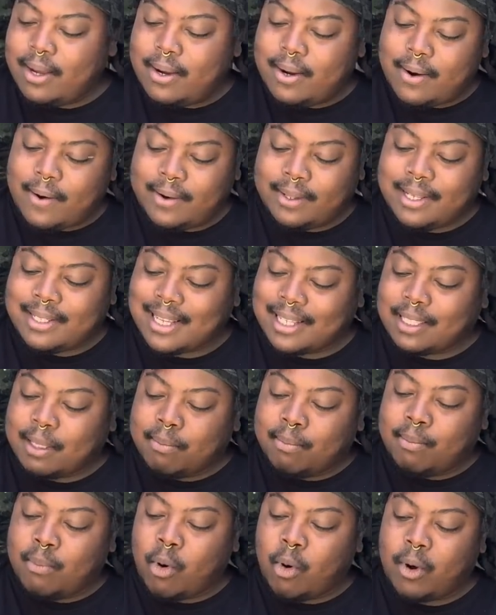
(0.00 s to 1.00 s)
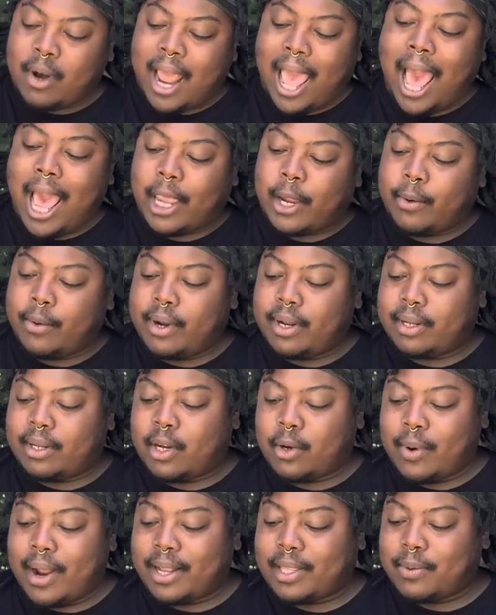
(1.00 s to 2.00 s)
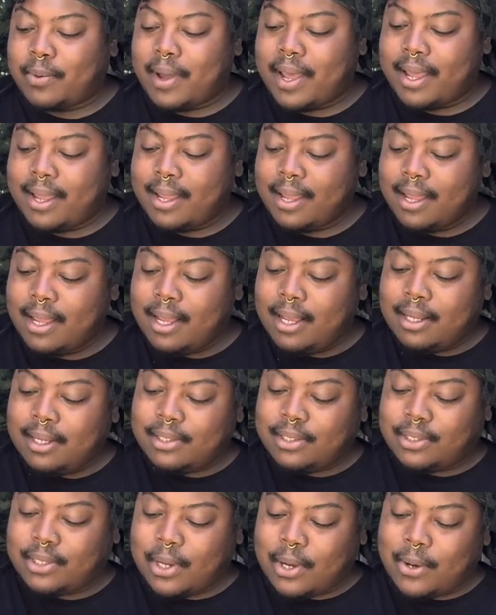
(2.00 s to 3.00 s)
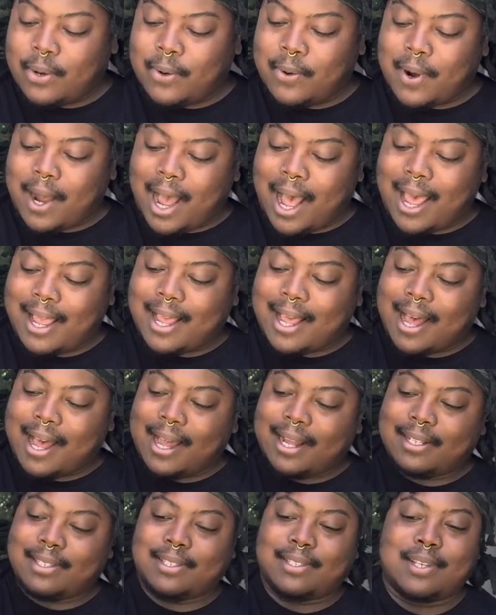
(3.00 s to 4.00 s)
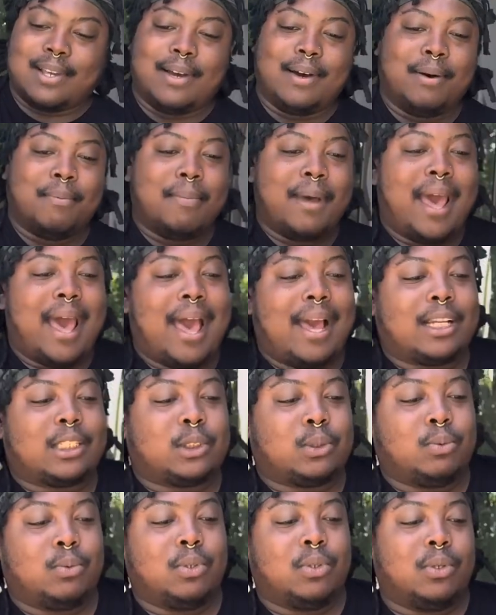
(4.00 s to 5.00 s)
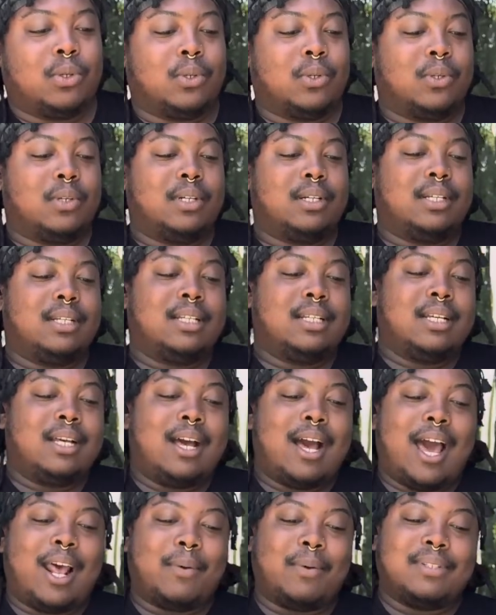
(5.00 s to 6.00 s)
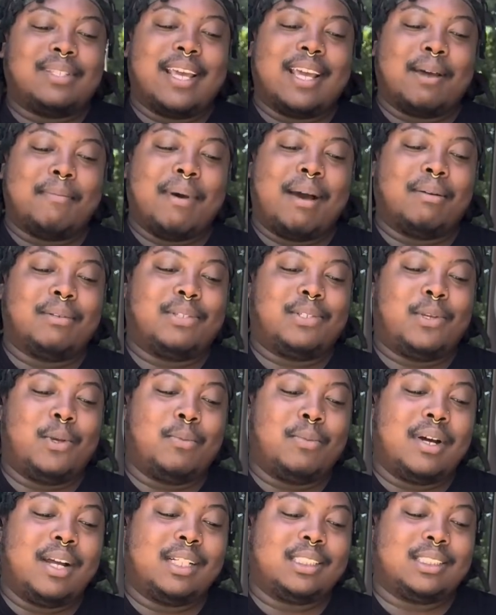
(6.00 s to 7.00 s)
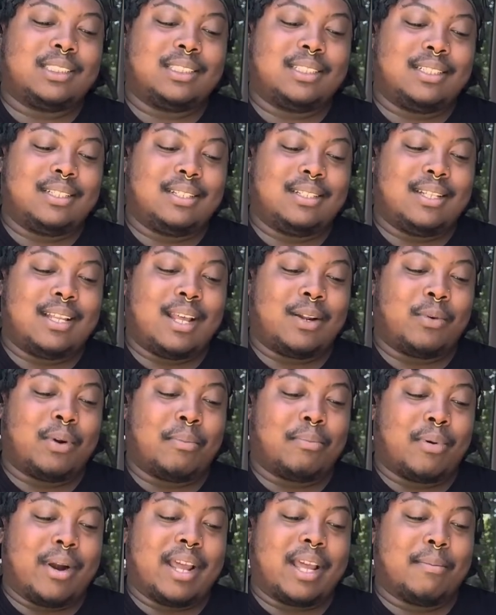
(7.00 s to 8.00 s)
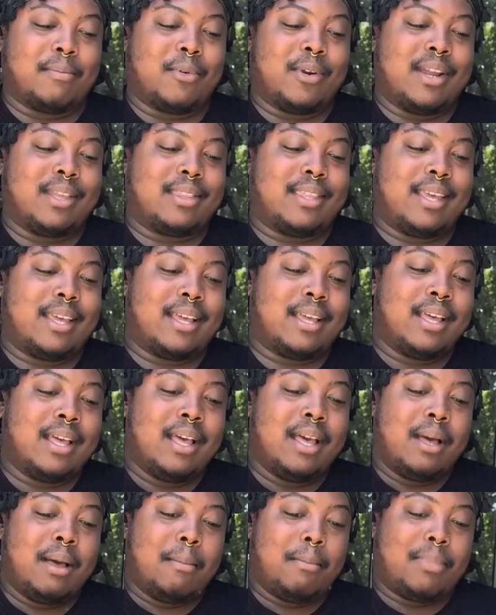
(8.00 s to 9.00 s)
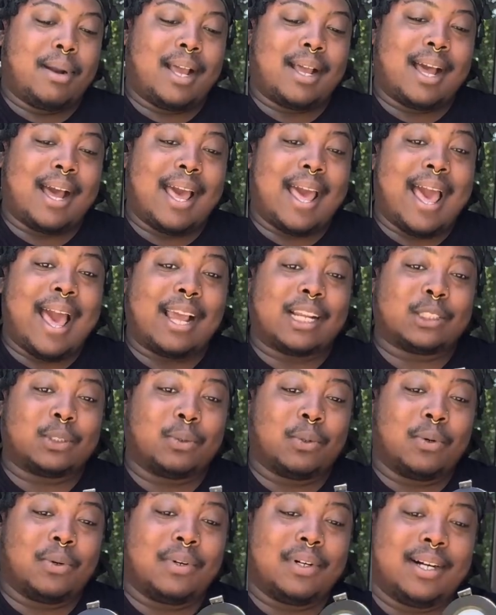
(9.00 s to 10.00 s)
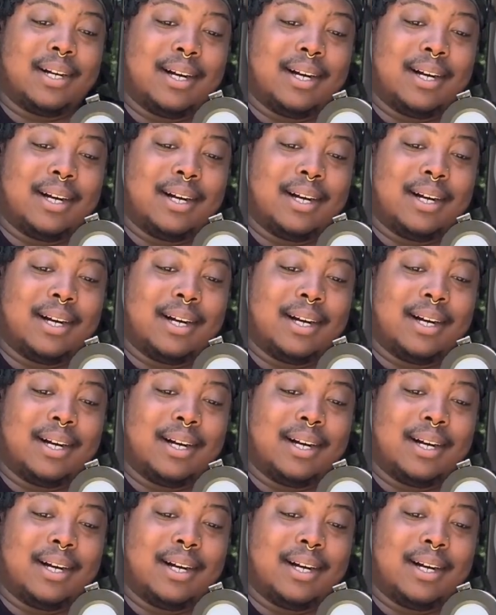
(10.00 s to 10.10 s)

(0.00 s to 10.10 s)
or at least like the more accurate, correct way. So I got some actual, I don't want to take them out too much, I don't want to break them or anything, but I got actual